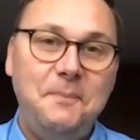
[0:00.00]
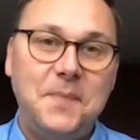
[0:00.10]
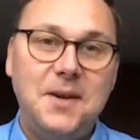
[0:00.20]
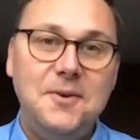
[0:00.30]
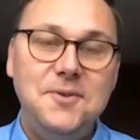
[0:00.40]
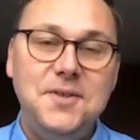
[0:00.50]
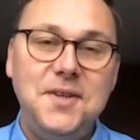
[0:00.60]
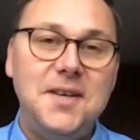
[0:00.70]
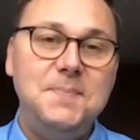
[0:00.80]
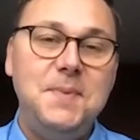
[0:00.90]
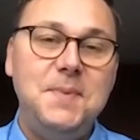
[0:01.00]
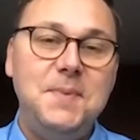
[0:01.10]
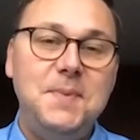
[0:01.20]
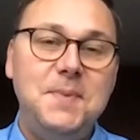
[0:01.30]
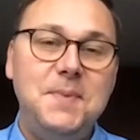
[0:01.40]
could you tell us a bit more
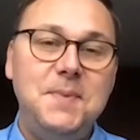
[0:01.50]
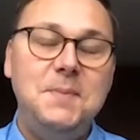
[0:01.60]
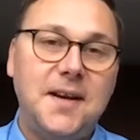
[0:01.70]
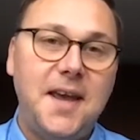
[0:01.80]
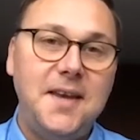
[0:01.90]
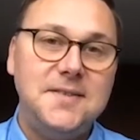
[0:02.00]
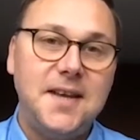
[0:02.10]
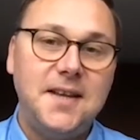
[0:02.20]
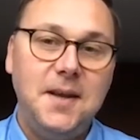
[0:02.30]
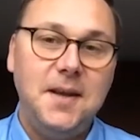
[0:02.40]
about that case study?